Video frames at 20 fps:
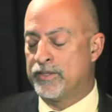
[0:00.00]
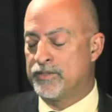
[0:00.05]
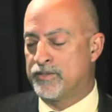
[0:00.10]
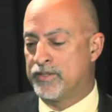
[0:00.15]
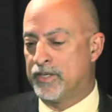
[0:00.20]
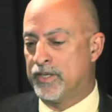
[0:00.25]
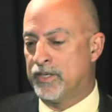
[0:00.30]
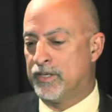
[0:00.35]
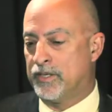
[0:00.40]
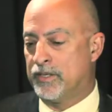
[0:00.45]

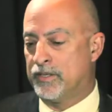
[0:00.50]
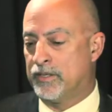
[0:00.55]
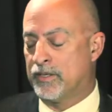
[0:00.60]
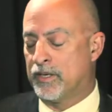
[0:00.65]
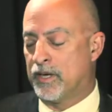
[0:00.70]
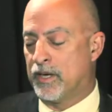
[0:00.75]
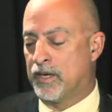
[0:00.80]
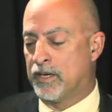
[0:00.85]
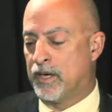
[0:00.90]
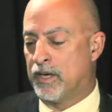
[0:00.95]

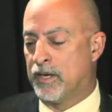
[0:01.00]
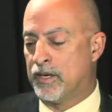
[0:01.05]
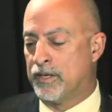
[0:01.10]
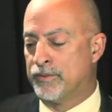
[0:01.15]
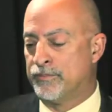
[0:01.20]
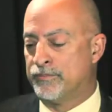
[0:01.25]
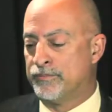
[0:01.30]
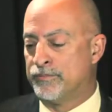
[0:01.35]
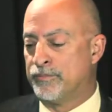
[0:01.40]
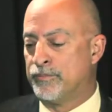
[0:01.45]
see
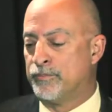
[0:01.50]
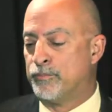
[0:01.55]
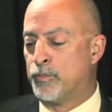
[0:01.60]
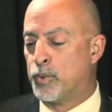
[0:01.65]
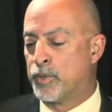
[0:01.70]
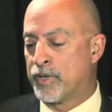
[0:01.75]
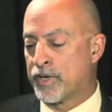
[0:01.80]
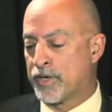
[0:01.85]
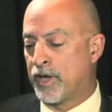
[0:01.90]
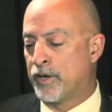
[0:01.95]

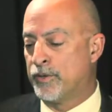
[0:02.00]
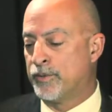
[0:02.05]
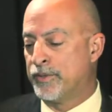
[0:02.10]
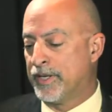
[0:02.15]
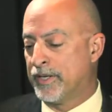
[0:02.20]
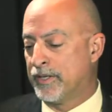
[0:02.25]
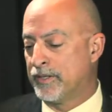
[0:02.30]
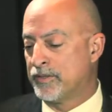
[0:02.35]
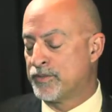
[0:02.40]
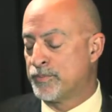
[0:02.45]
more
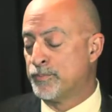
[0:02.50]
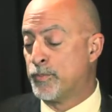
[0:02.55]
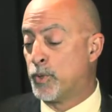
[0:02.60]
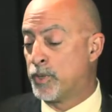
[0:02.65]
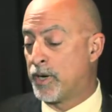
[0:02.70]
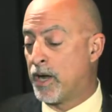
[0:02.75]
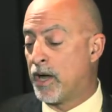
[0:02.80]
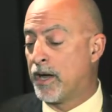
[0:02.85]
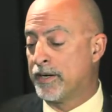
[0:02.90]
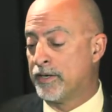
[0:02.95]
coatings,
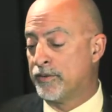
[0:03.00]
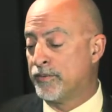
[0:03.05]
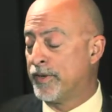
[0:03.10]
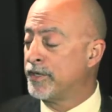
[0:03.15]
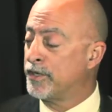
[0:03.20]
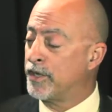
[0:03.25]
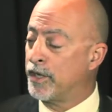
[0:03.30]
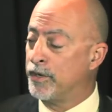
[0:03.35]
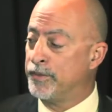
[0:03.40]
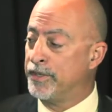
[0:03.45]
more higher
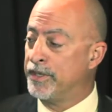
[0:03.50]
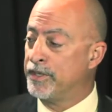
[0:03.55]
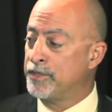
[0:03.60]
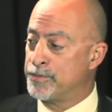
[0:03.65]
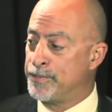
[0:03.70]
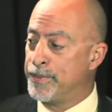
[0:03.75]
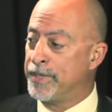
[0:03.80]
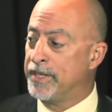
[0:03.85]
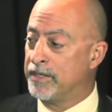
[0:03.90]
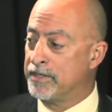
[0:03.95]
end
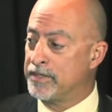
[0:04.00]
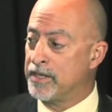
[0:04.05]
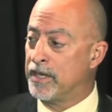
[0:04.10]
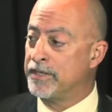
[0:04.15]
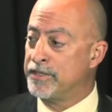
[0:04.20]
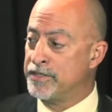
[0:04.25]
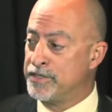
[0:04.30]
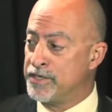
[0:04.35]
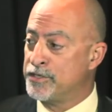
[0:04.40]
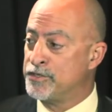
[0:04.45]
coatings being
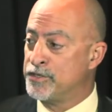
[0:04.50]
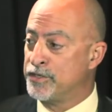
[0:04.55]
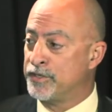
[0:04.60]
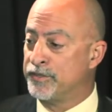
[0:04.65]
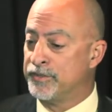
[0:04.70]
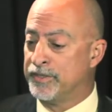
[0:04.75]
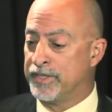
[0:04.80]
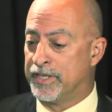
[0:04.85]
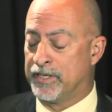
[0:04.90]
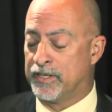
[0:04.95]
done
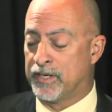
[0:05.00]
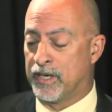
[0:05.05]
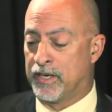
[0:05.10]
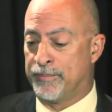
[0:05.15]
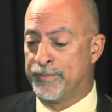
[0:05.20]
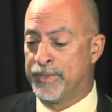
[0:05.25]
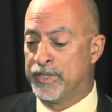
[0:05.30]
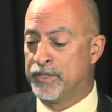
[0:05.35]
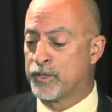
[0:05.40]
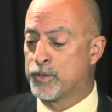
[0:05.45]
digitally. I
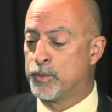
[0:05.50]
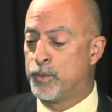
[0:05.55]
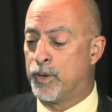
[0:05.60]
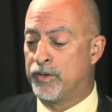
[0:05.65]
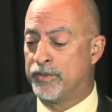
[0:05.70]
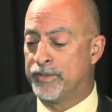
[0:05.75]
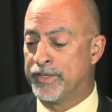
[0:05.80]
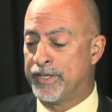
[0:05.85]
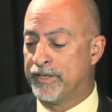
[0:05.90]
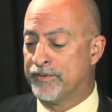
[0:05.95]
mean, the
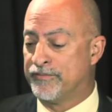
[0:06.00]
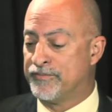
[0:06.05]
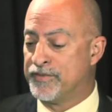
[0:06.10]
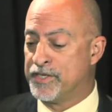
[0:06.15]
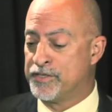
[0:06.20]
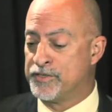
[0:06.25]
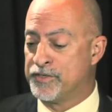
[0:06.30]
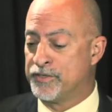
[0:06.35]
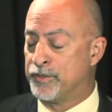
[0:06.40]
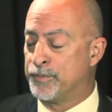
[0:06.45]
quality of
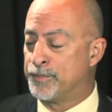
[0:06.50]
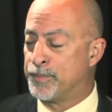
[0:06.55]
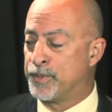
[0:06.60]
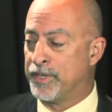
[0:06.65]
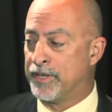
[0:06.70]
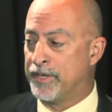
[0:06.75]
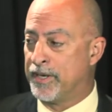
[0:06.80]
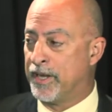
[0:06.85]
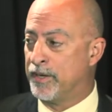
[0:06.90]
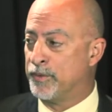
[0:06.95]
digital
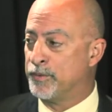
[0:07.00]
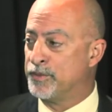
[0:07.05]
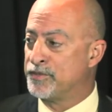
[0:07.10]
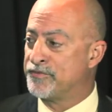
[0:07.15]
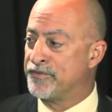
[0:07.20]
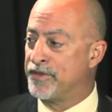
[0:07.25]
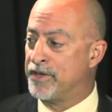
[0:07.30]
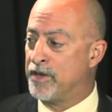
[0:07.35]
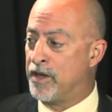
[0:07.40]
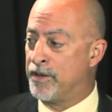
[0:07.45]
print now is
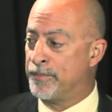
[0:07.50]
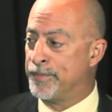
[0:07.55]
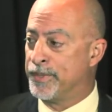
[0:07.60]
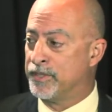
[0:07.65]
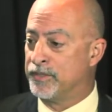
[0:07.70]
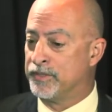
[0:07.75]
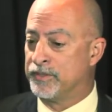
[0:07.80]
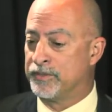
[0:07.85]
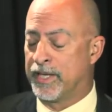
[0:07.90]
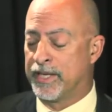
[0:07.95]

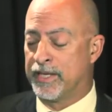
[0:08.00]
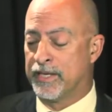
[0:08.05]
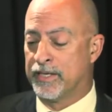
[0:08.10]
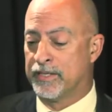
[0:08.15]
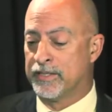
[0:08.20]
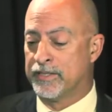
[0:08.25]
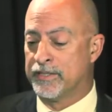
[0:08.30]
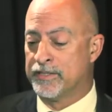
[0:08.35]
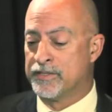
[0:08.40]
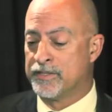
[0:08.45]
phenomenal,
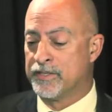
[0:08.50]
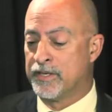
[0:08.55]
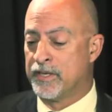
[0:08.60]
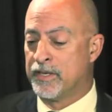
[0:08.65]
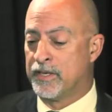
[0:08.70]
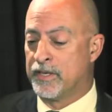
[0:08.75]
and